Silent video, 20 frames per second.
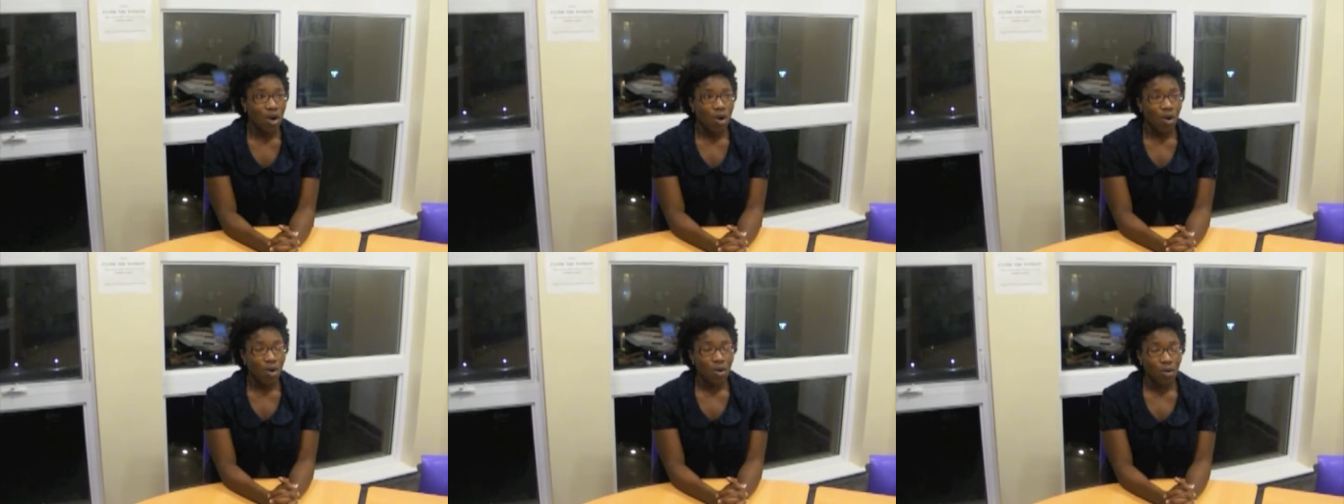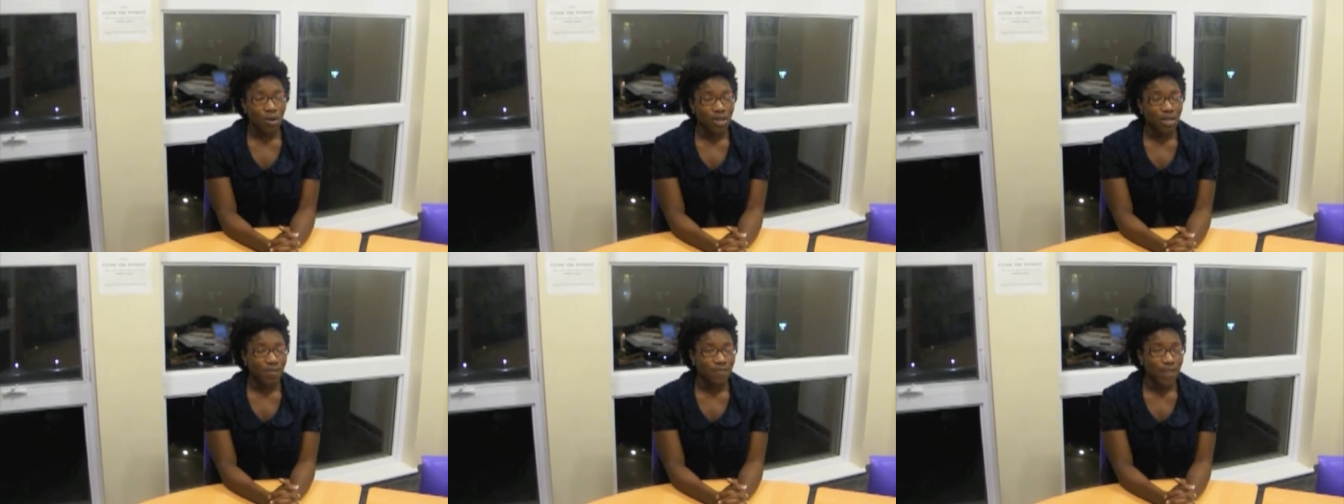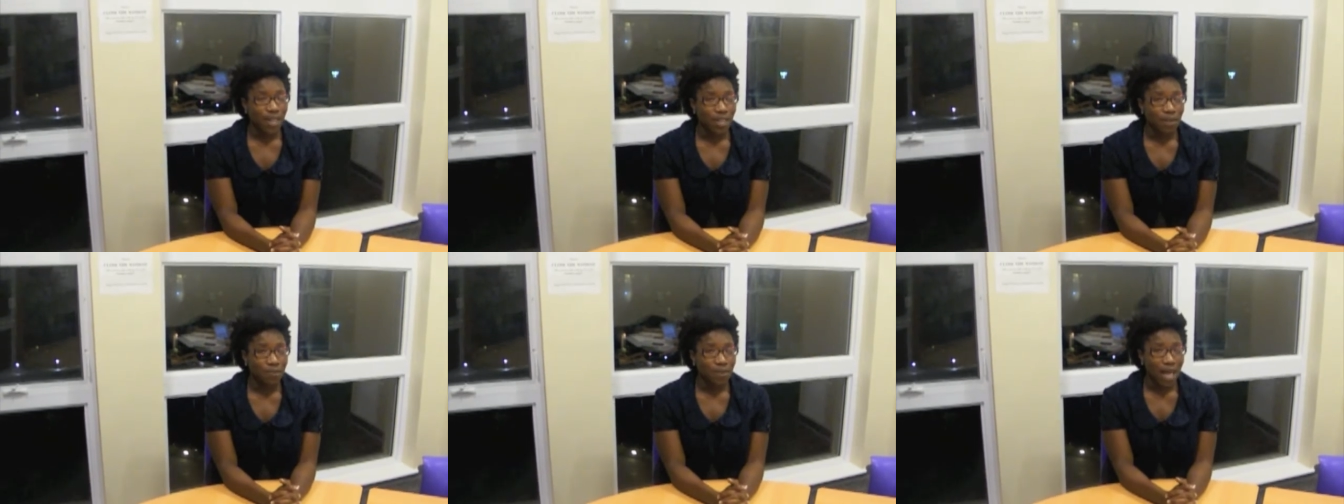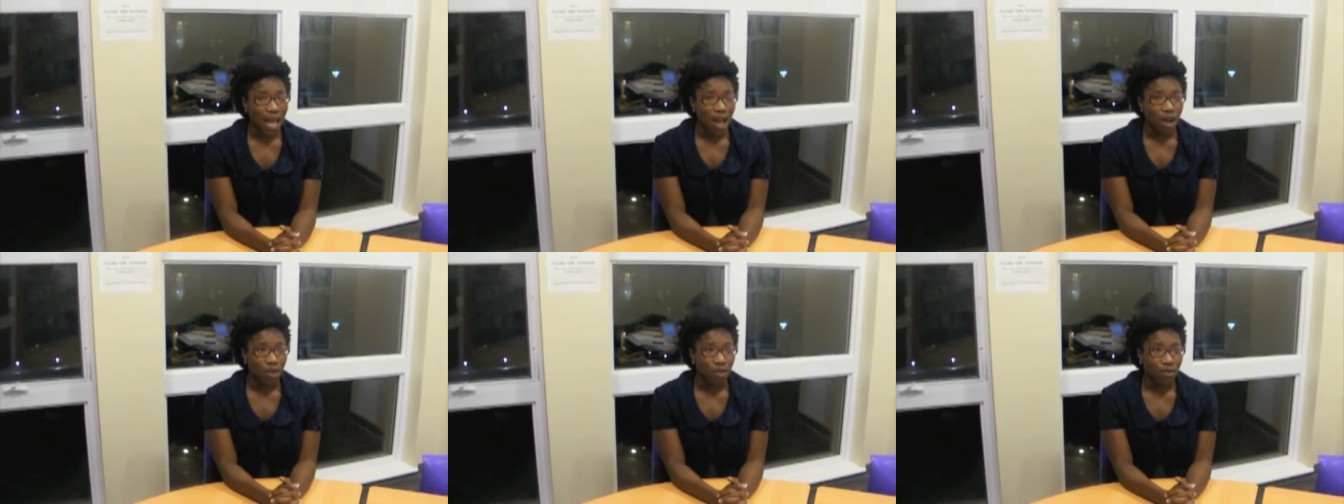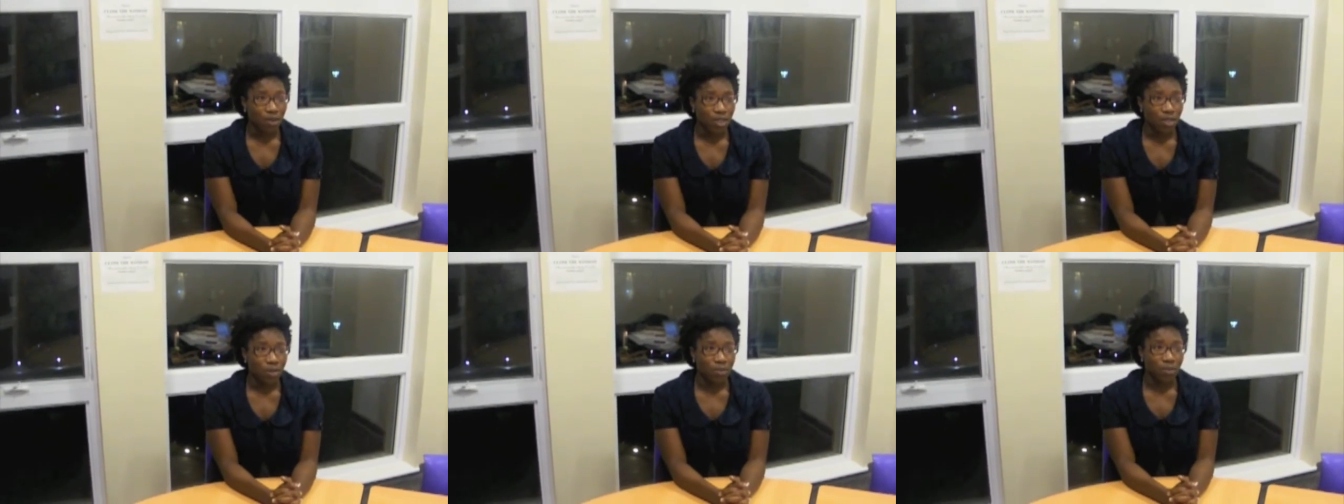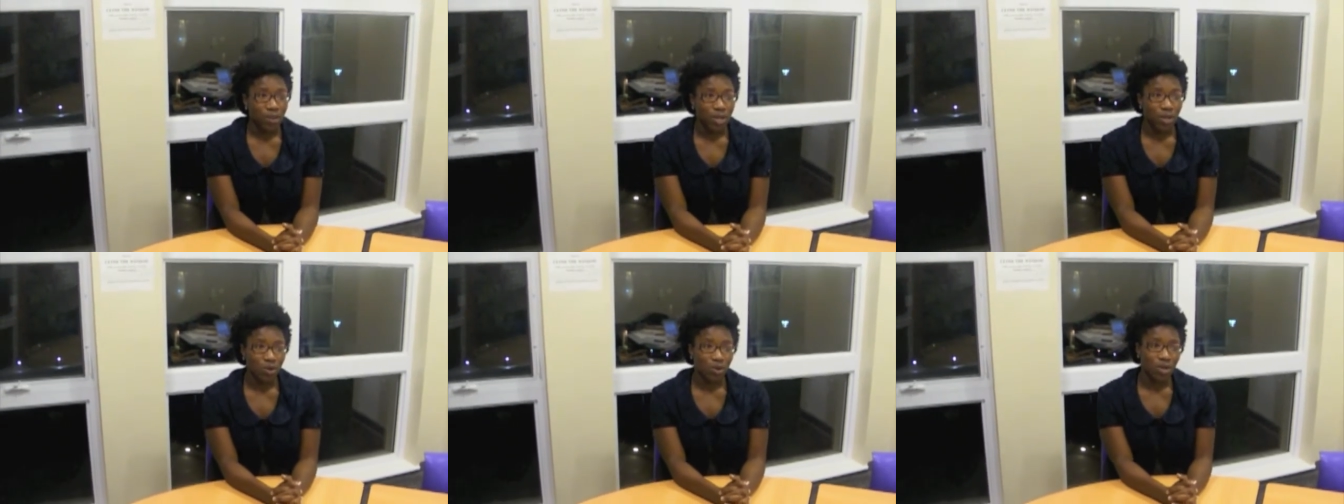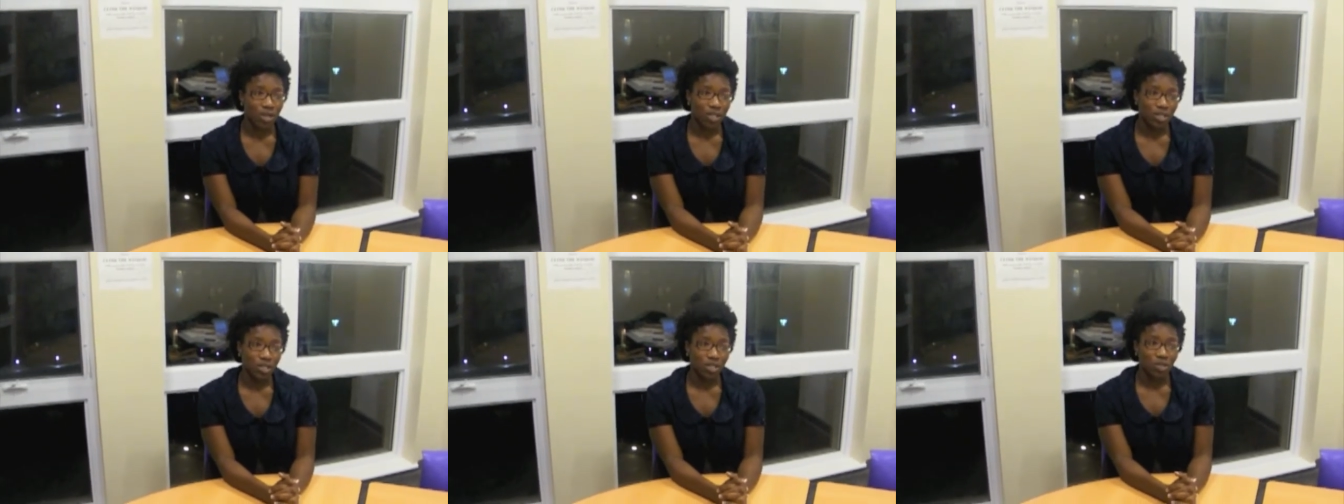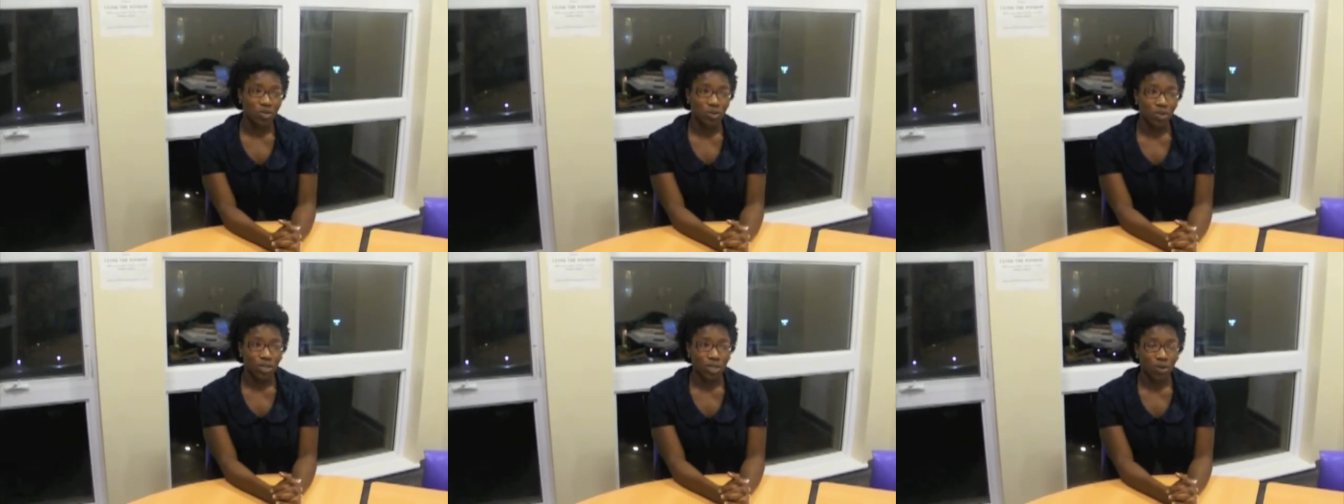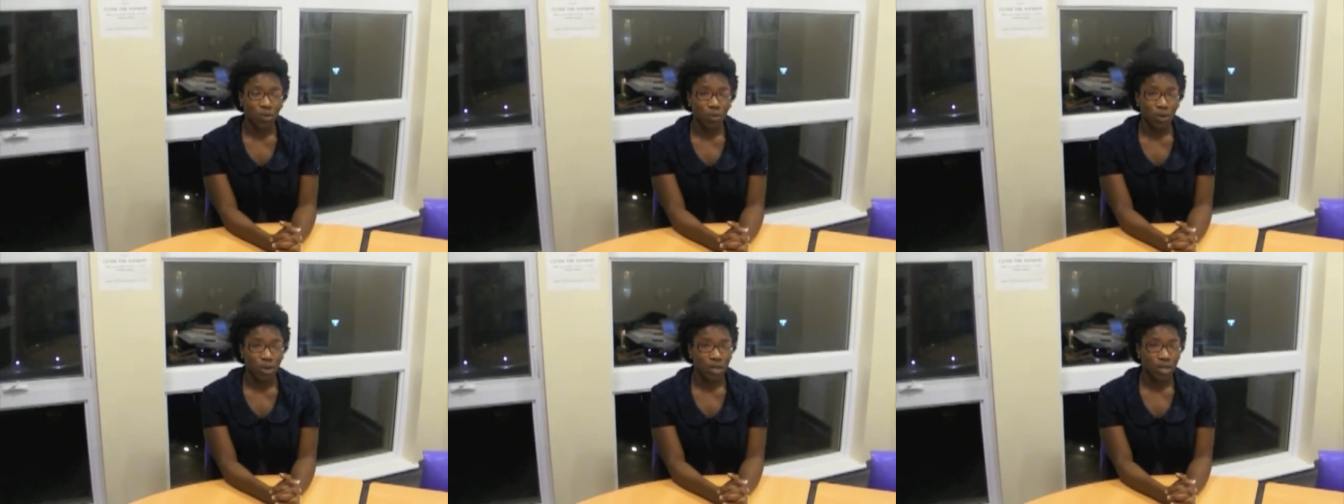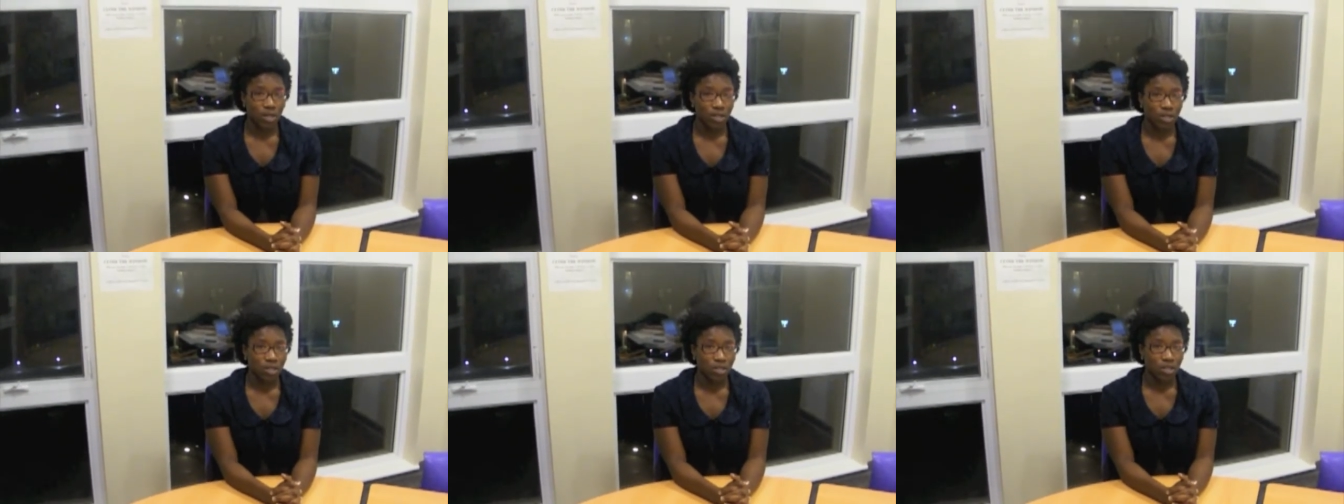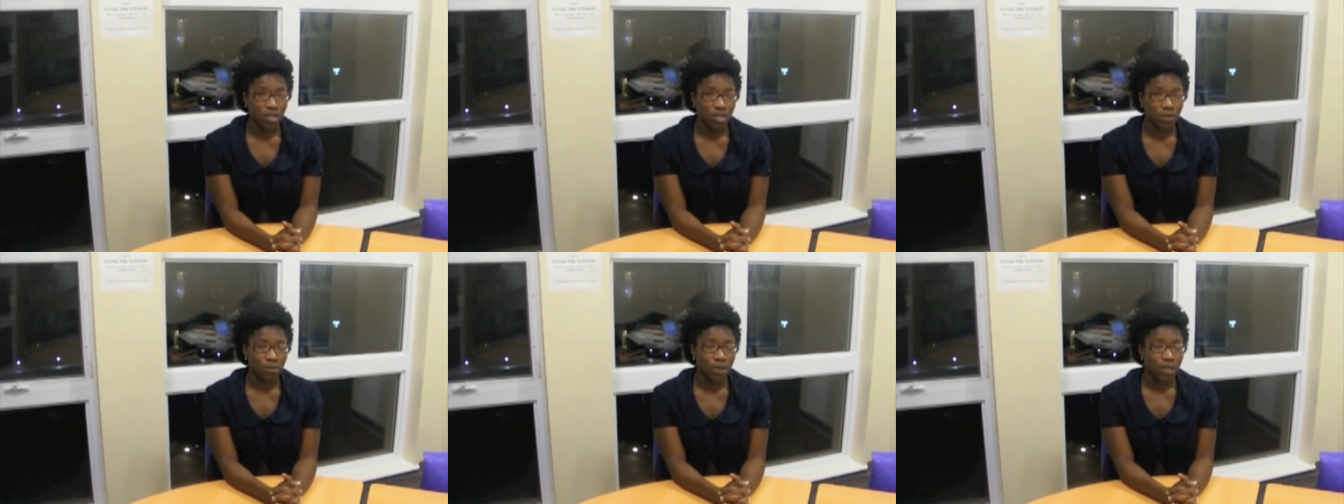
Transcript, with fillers: Hoare developed the algorithm in order to sort the words to be